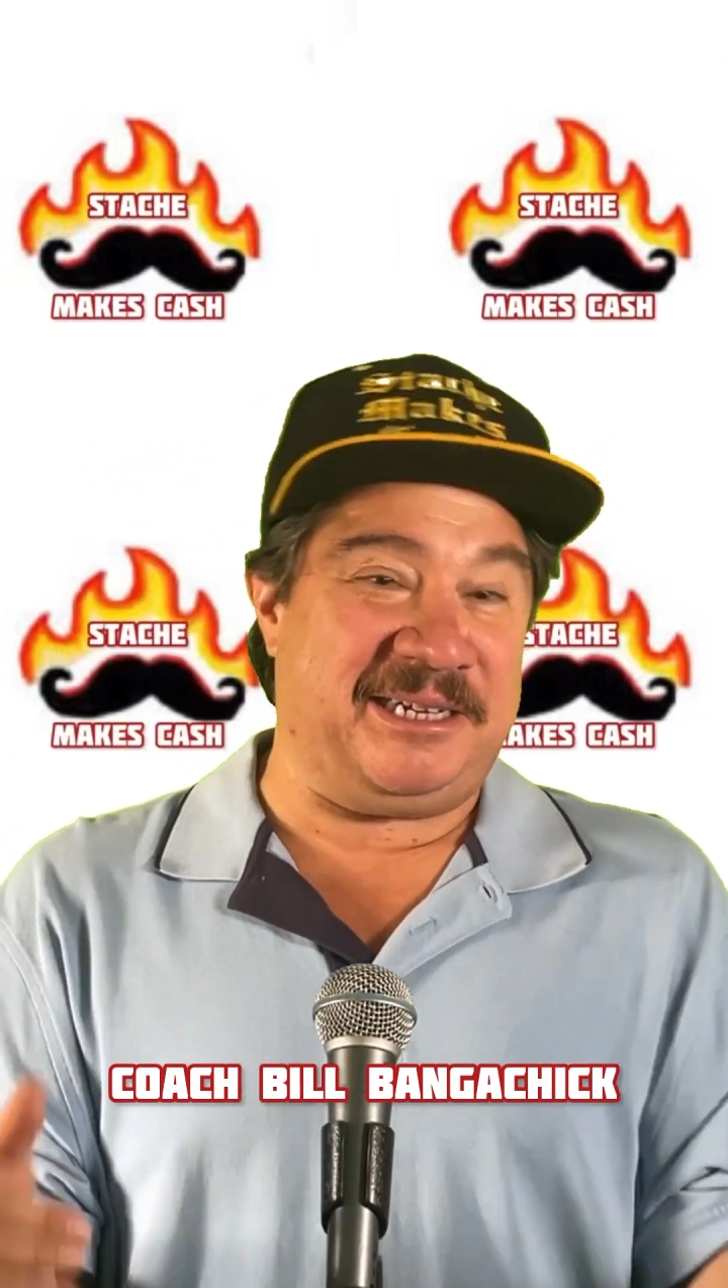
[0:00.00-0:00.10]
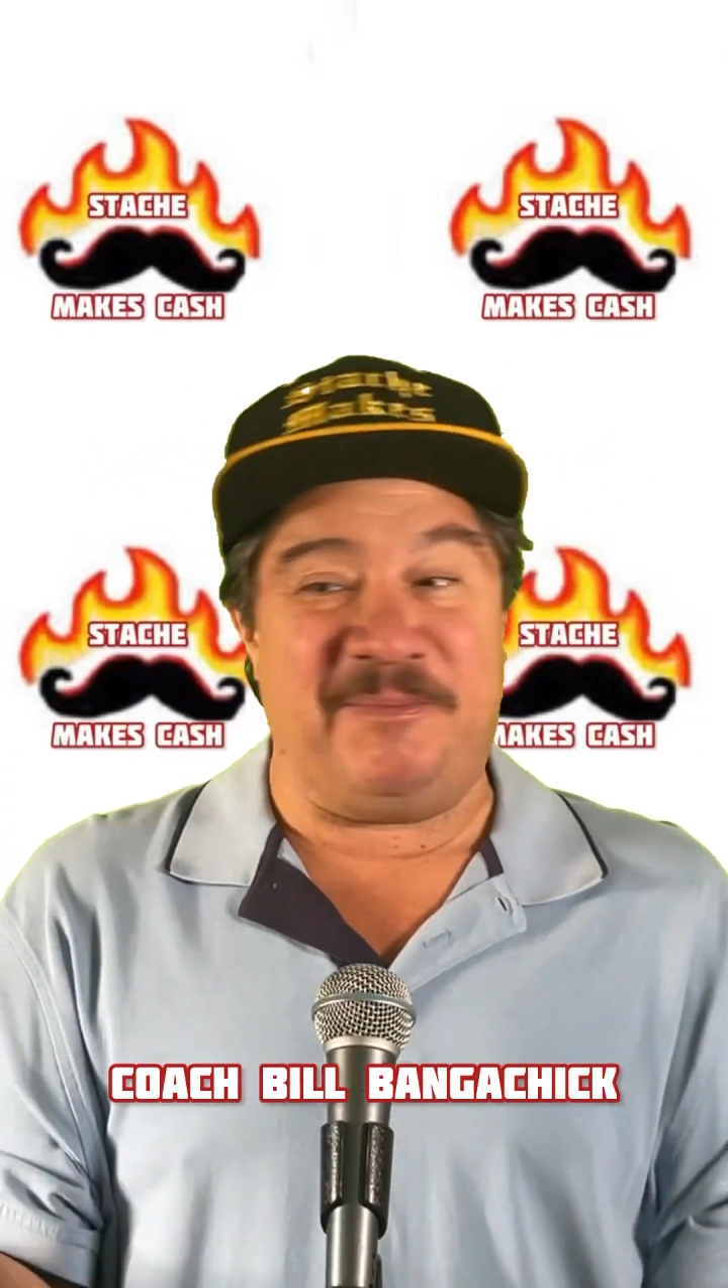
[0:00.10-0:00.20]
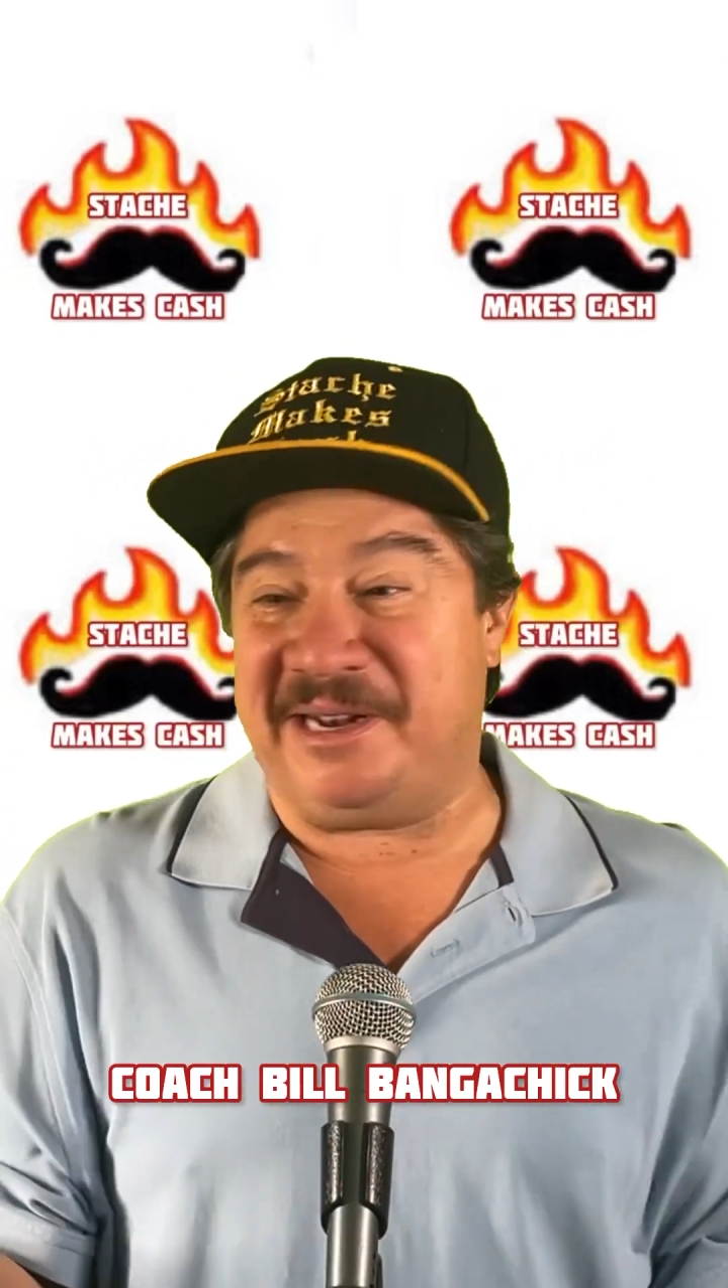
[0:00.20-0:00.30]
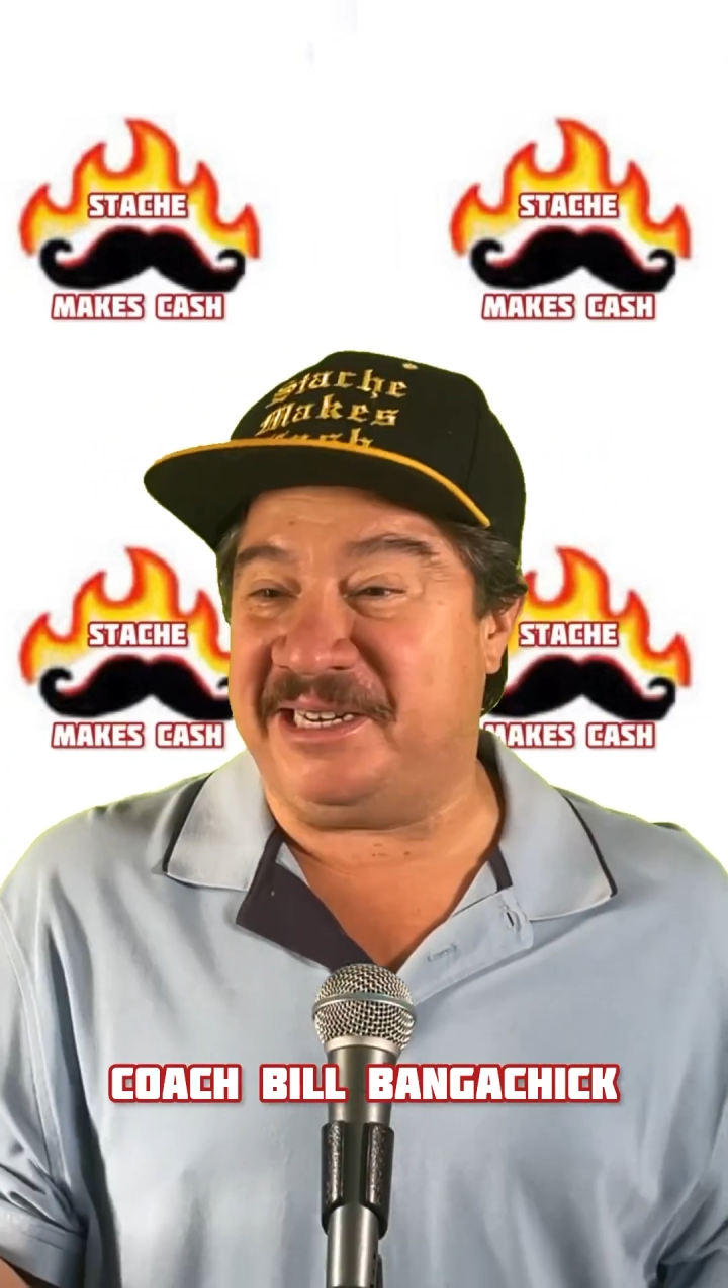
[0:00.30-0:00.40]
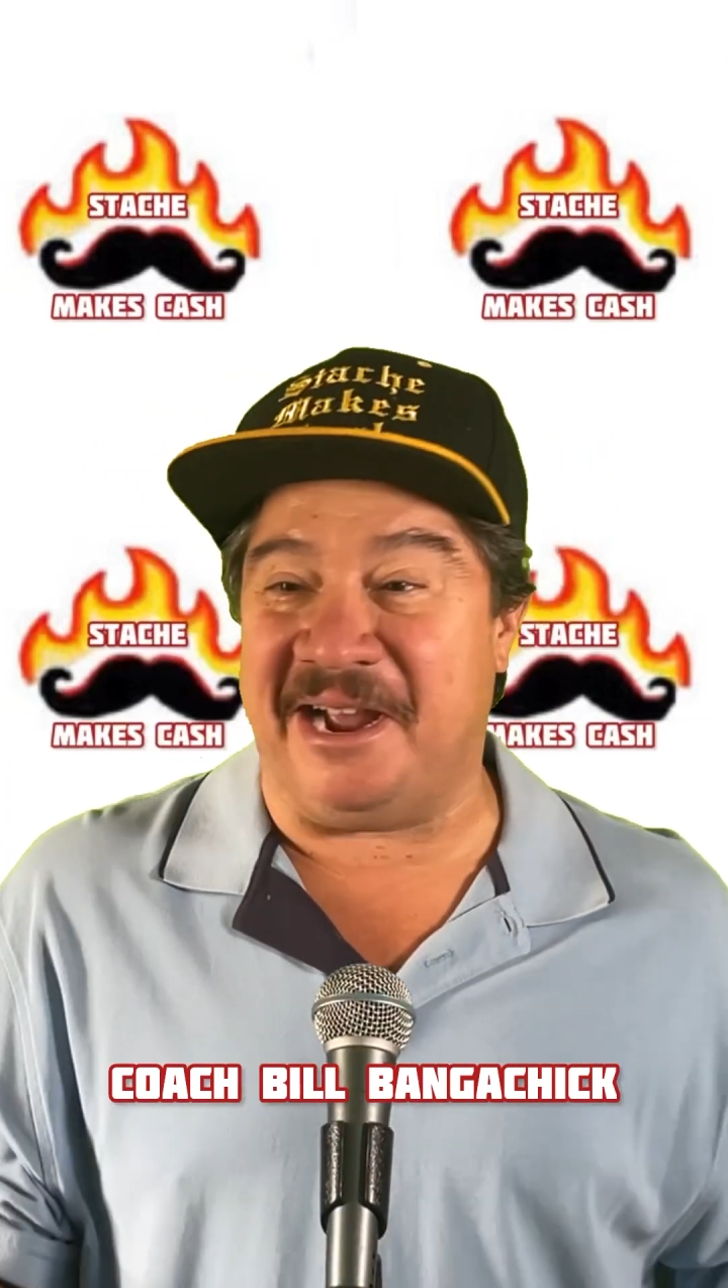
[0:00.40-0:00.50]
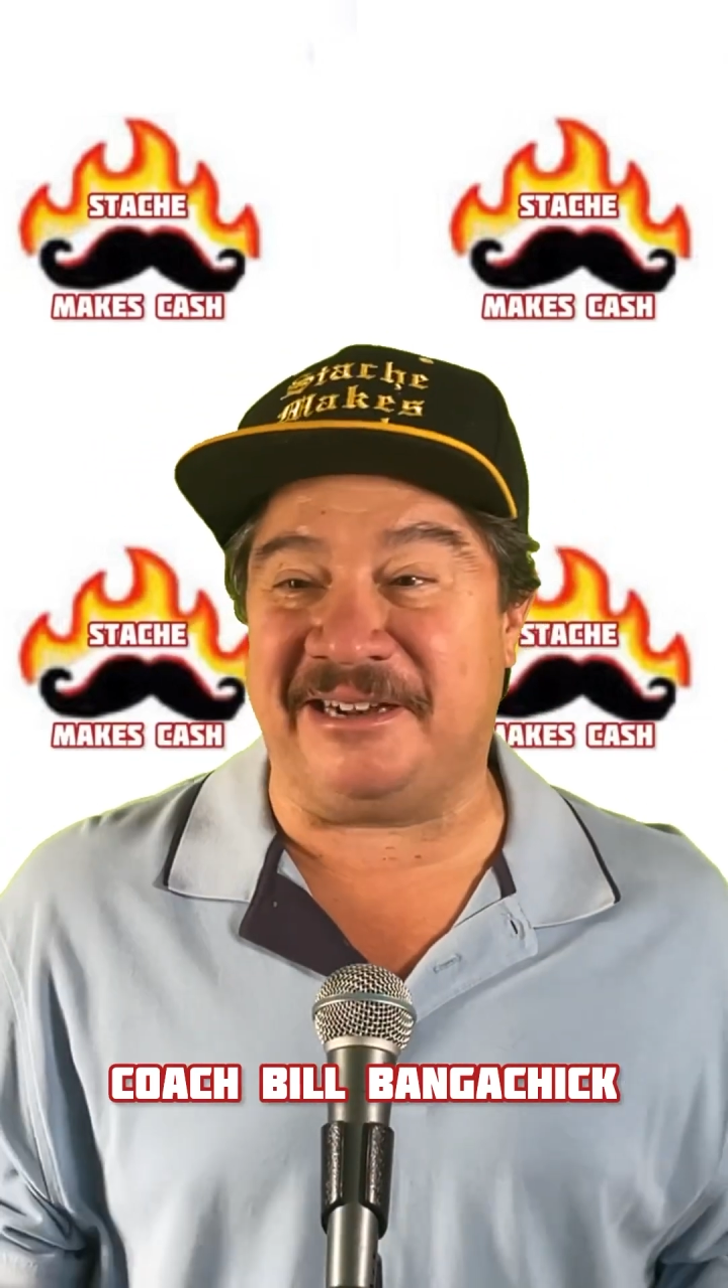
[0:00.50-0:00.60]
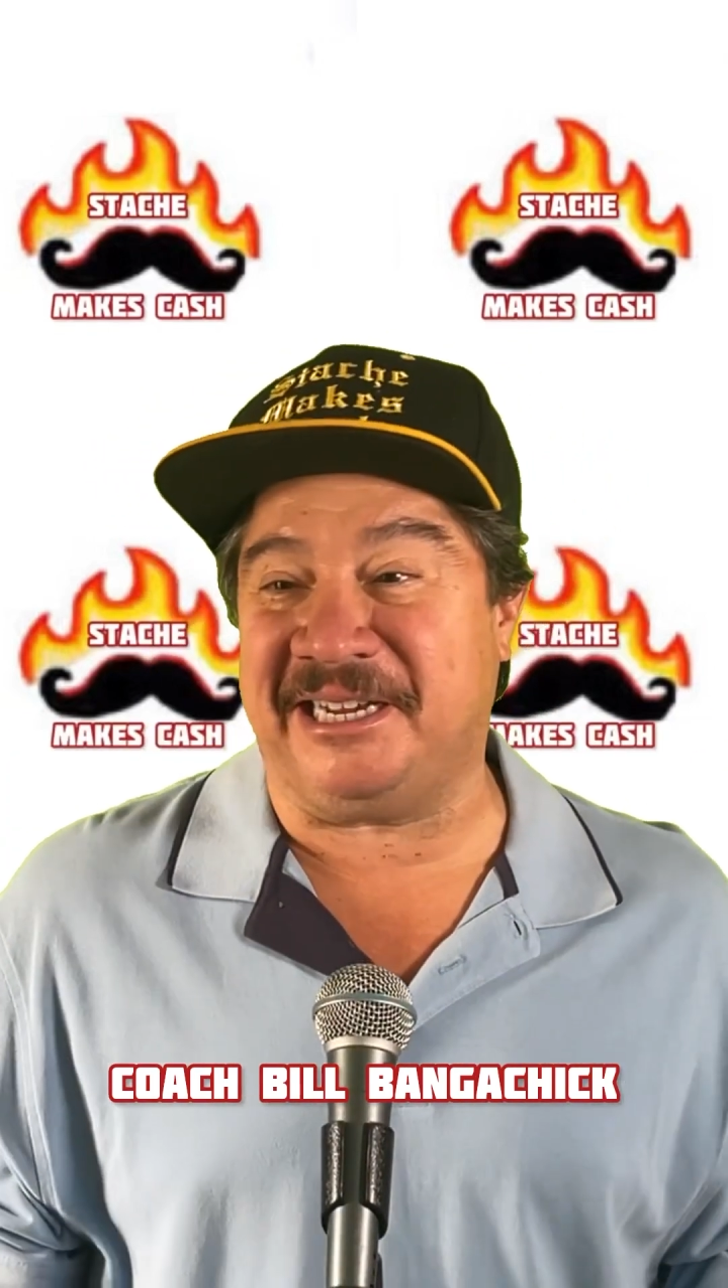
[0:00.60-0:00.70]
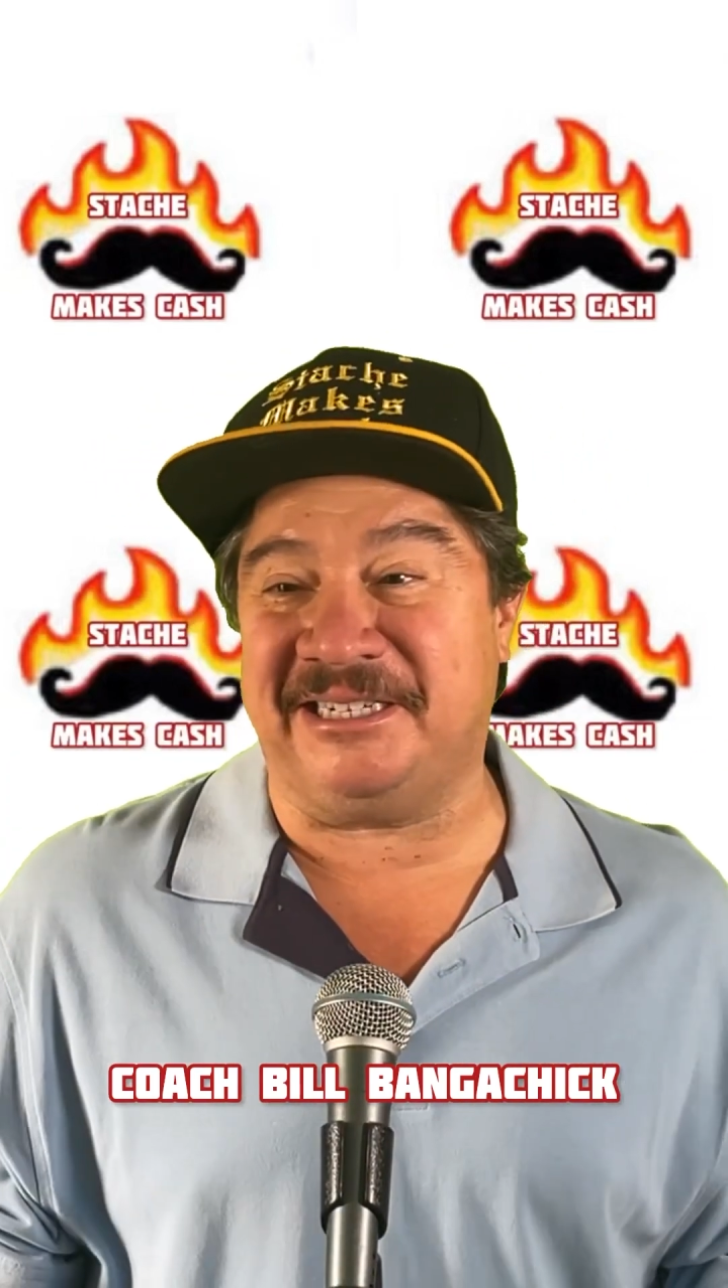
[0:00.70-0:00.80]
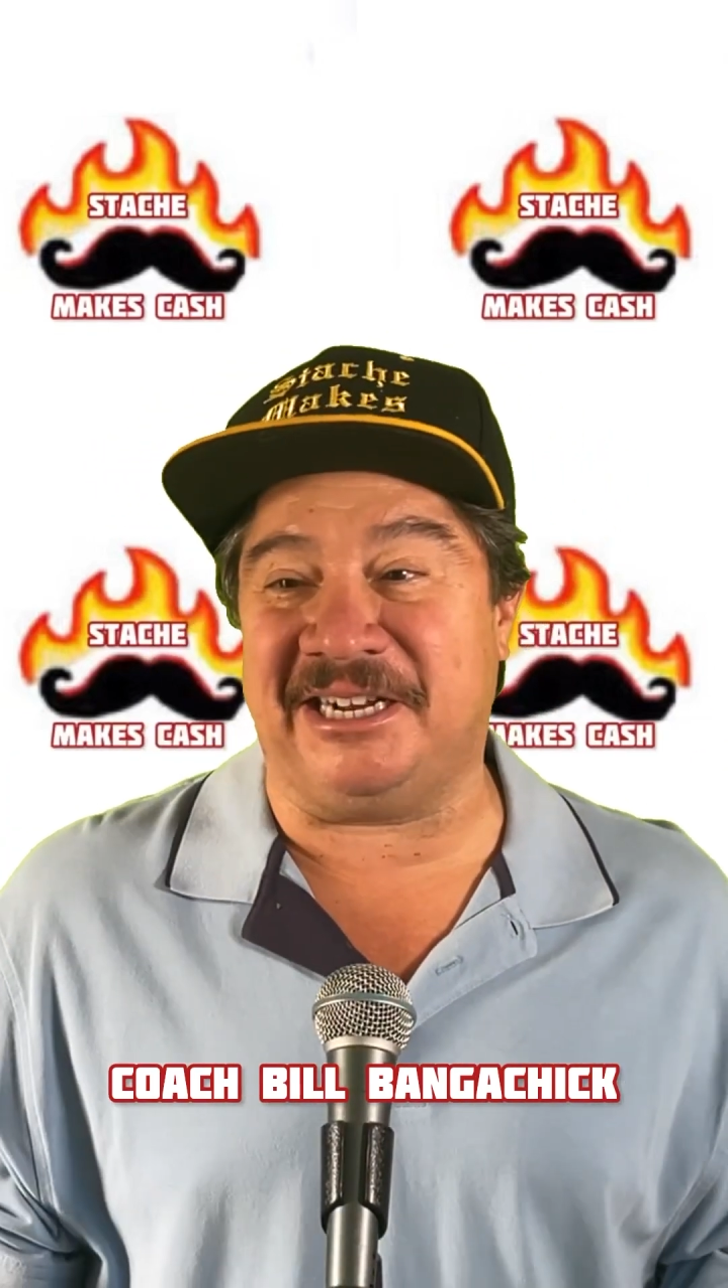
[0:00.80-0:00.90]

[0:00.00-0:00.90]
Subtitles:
I mean, Deontay